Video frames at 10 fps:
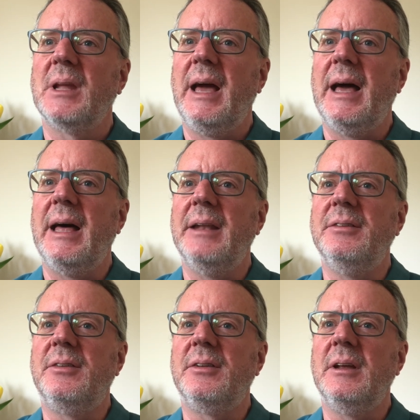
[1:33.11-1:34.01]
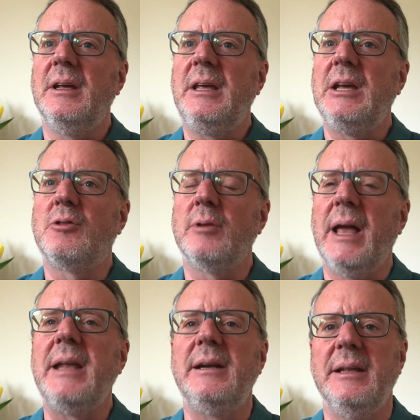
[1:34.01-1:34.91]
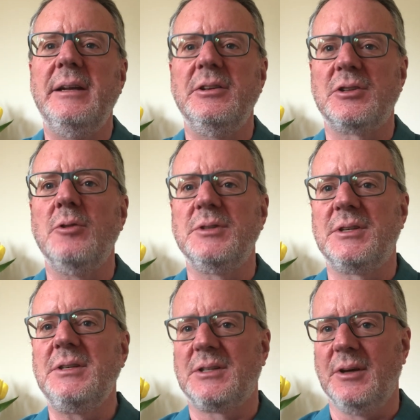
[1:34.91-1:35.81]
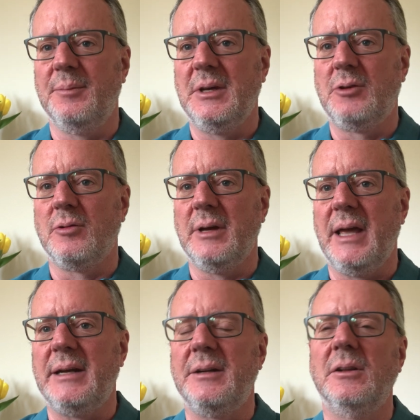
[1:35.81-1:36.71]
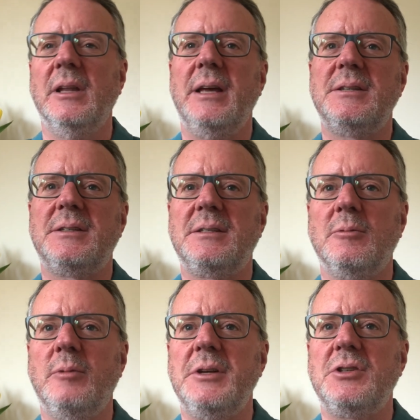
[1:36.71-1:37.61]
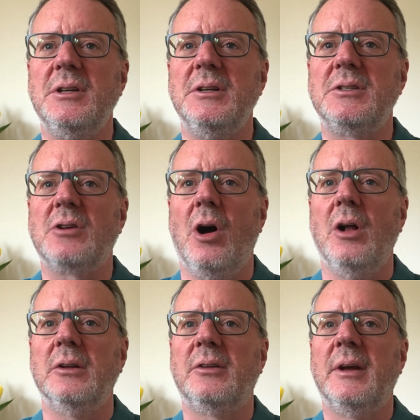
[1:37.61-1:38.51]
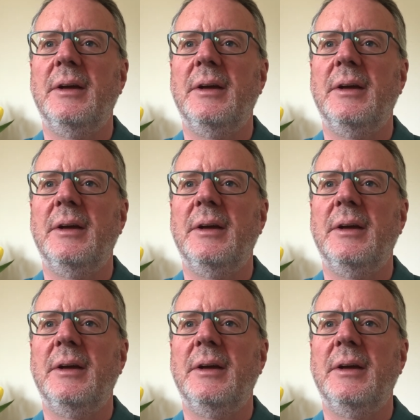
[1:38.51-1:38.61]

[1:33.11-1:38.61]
And he created in his own system, he created a list which is called